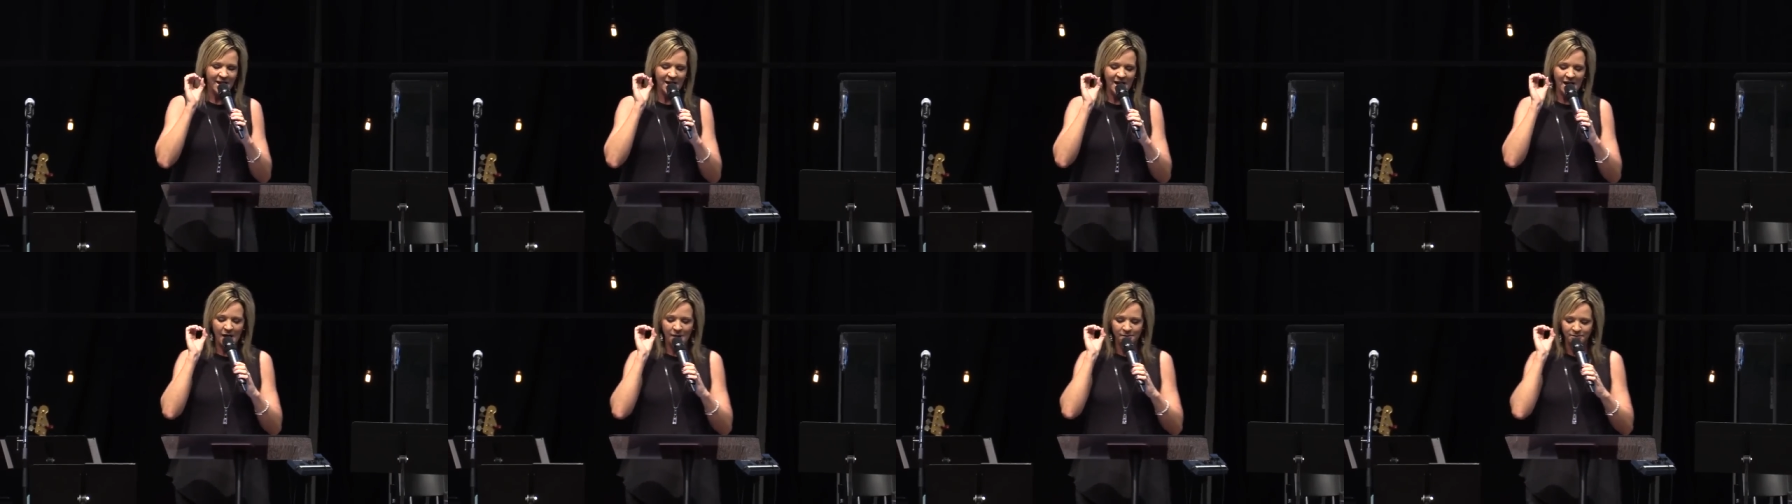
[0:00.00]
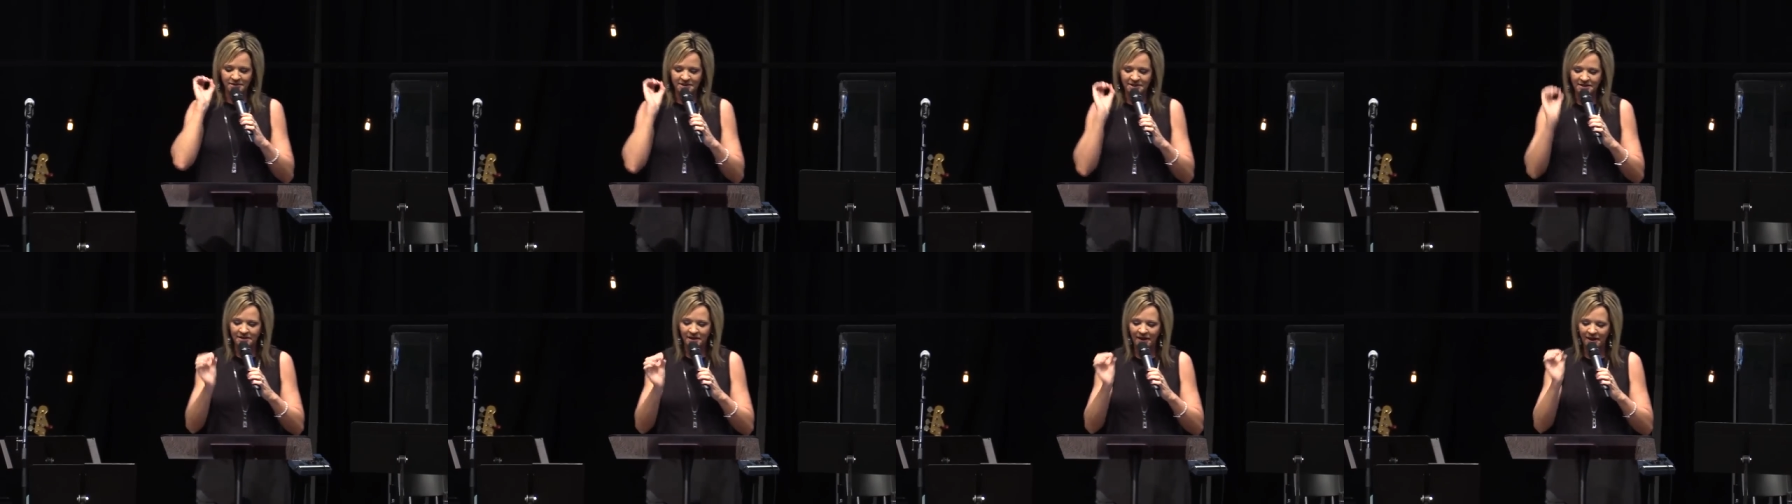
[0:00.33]
um,
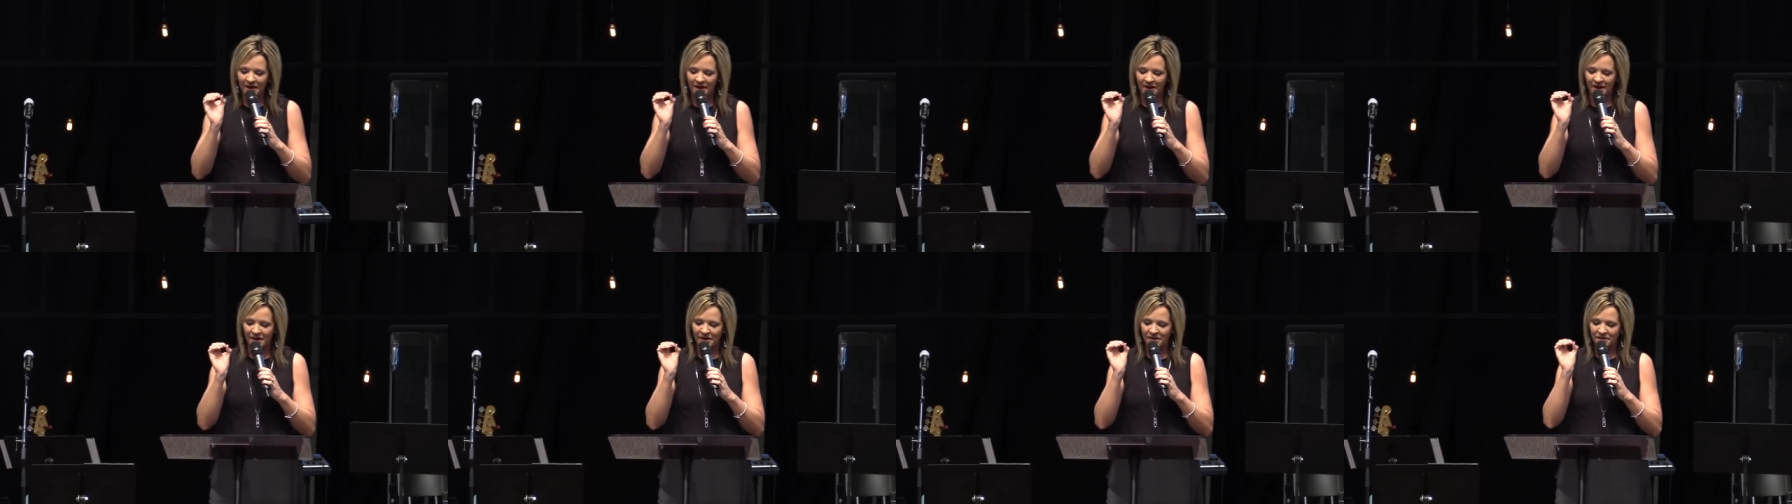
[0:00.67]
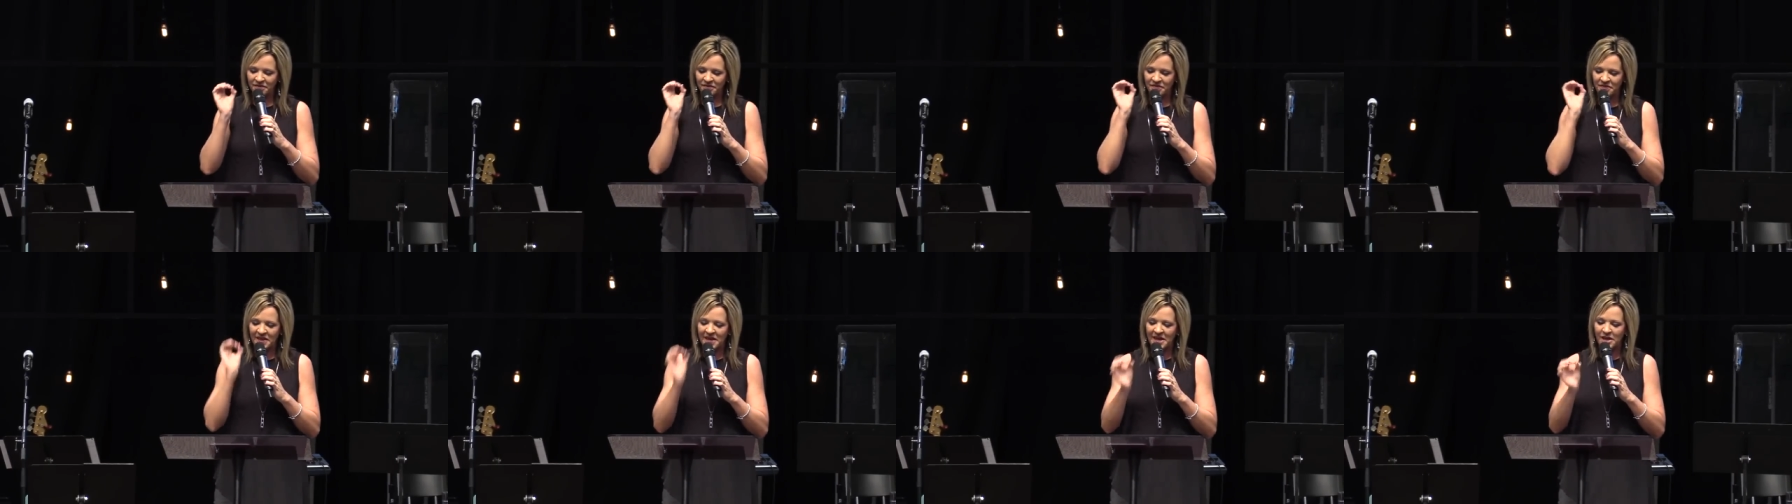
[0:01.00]
uh,
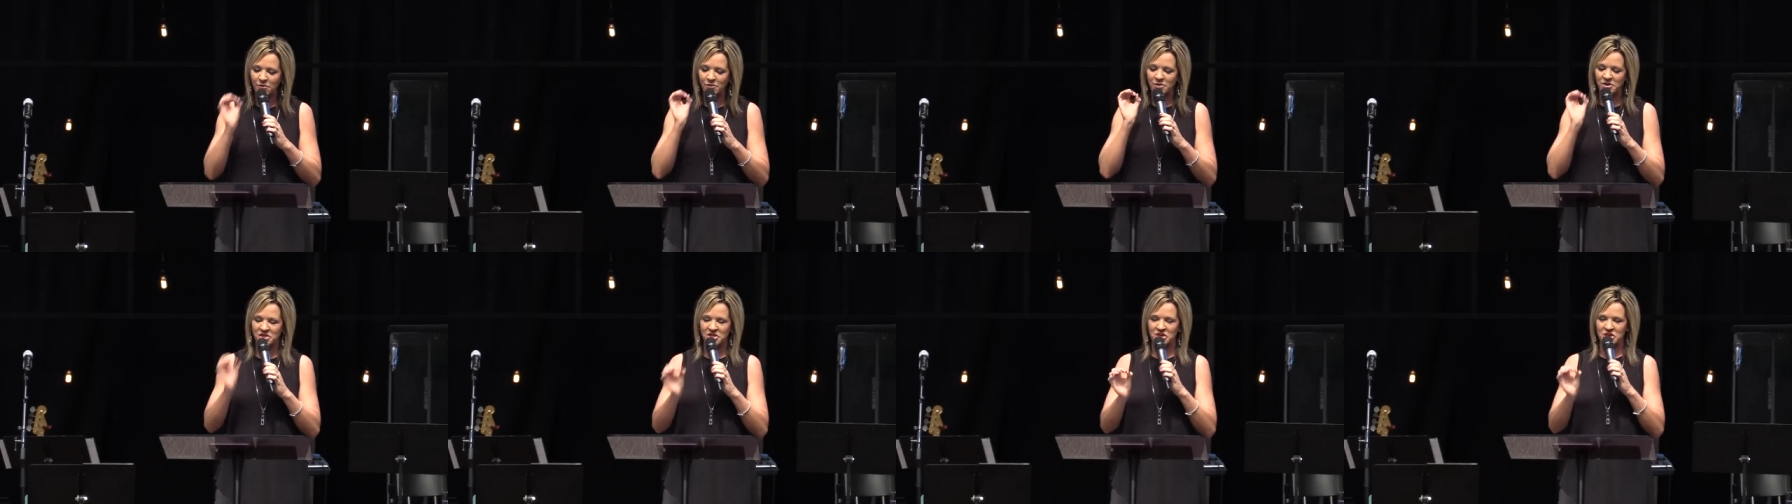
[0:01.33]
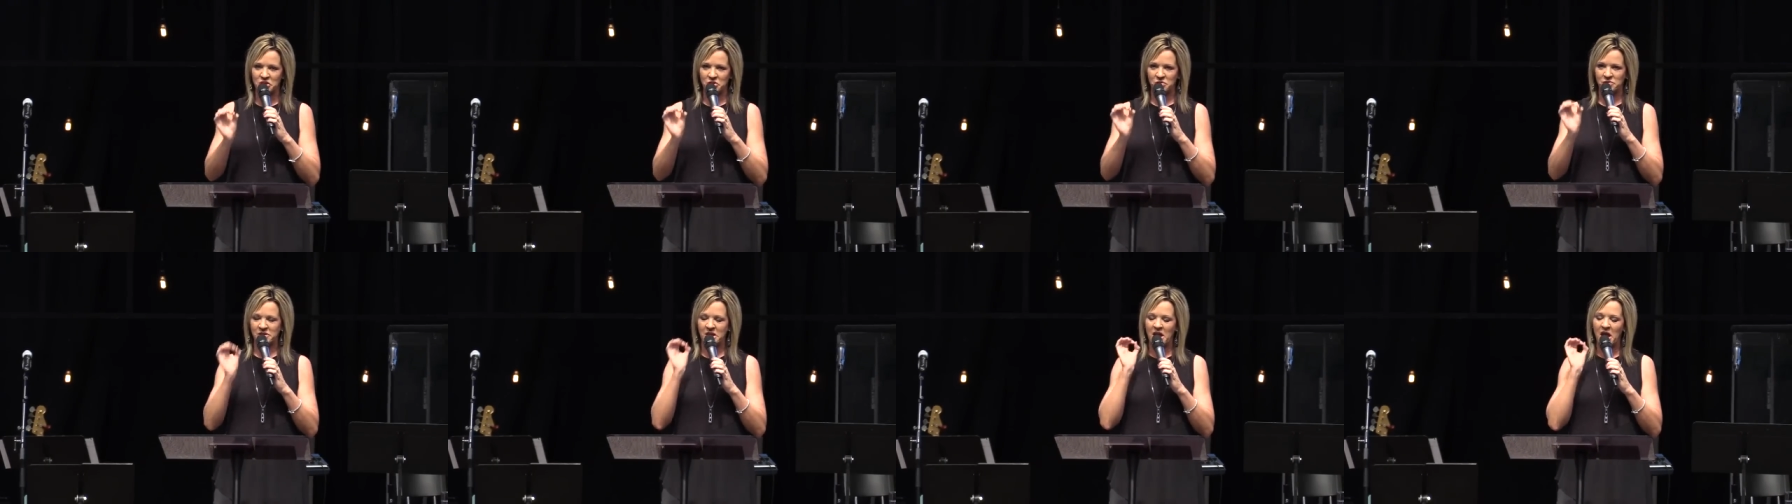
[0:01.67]
thing with
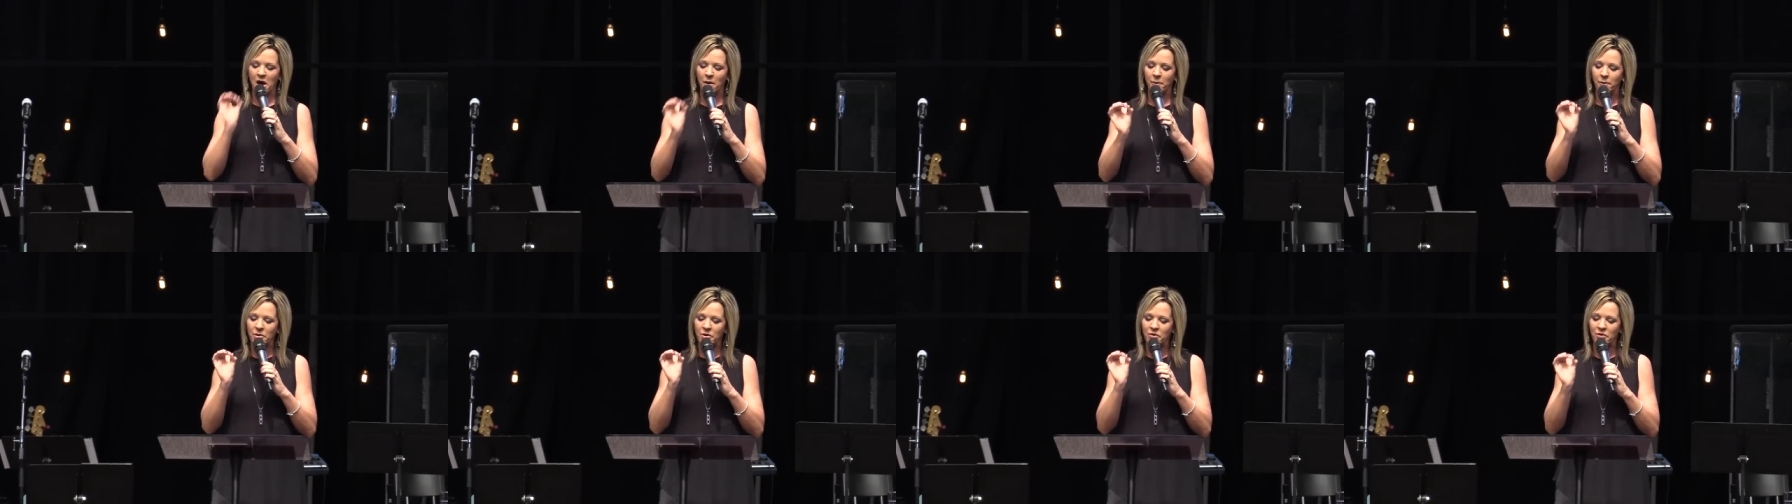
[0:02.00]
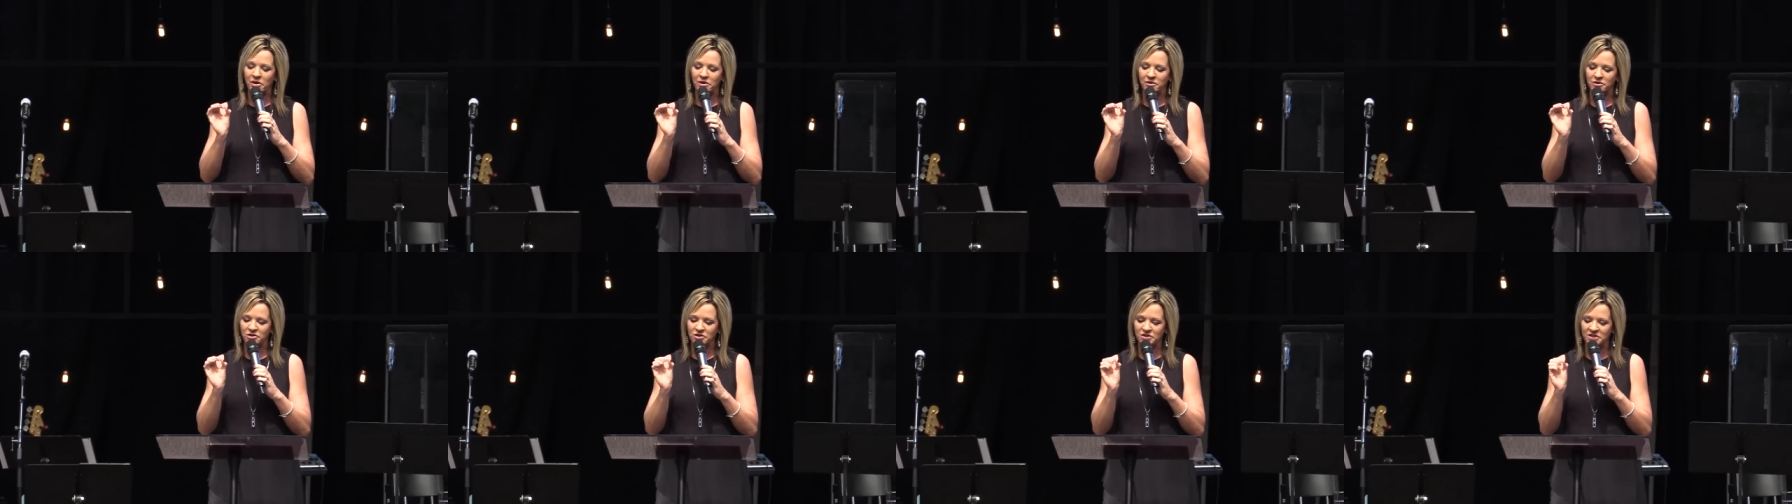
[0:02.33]
you to help you
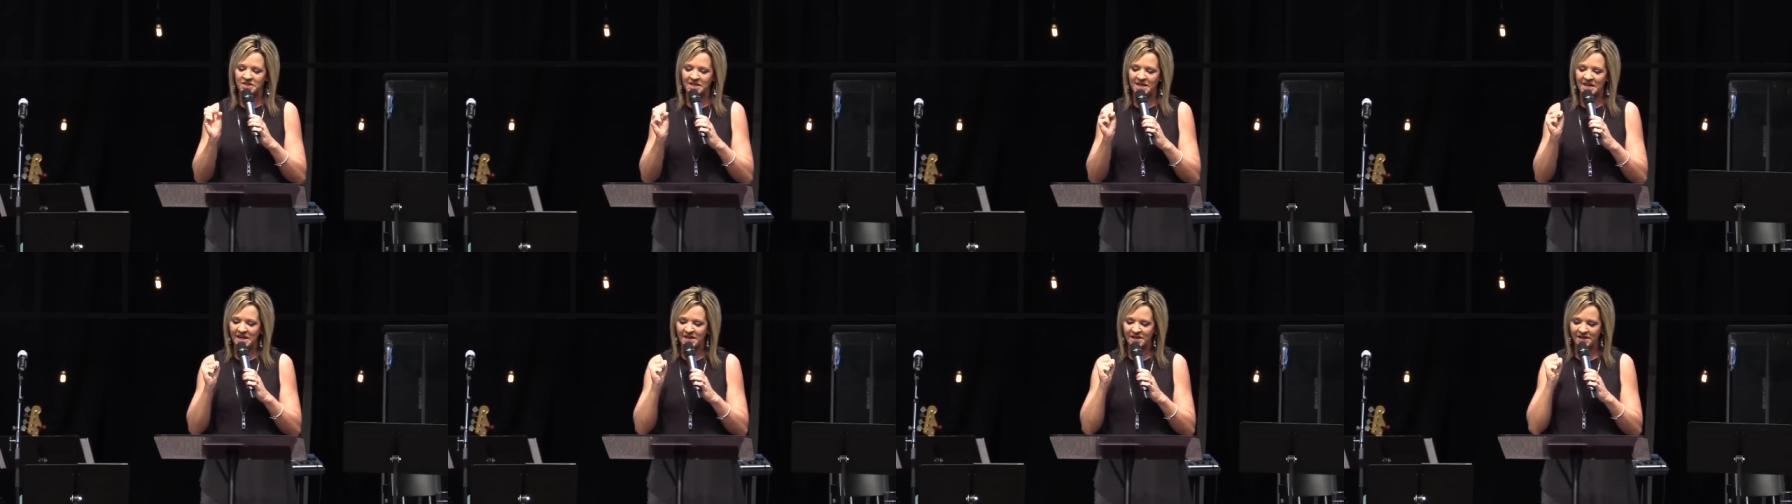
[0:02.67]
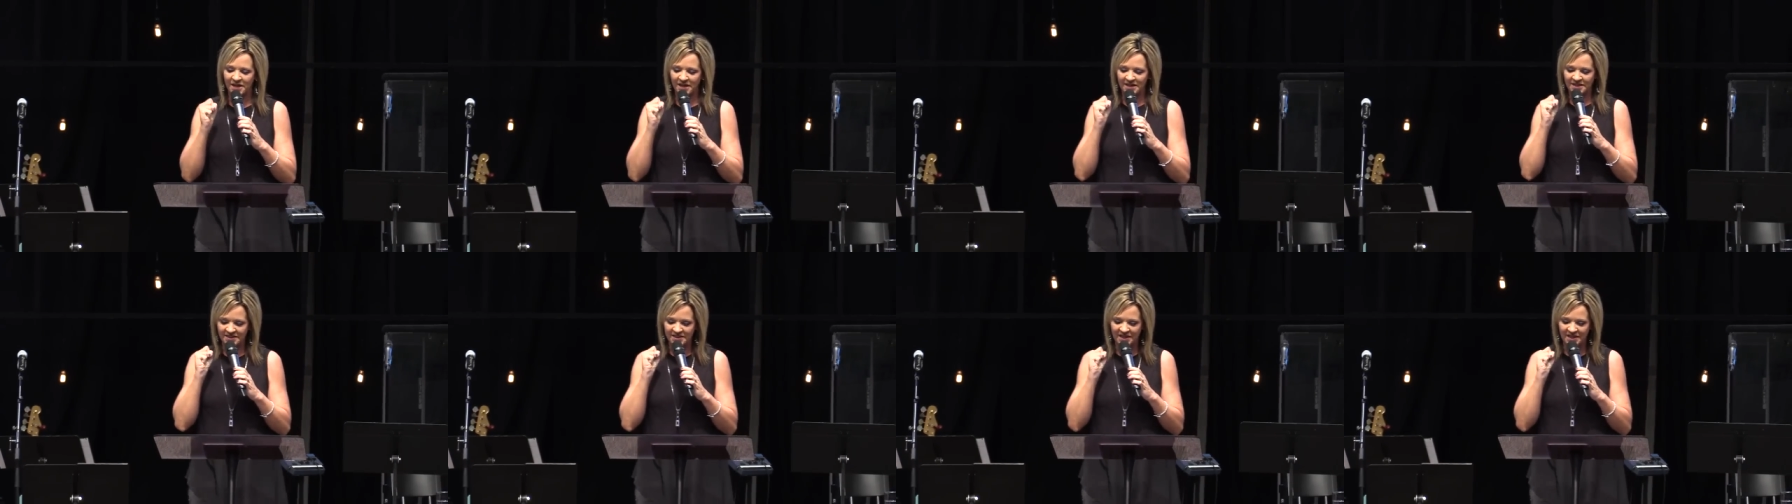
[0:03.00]
understand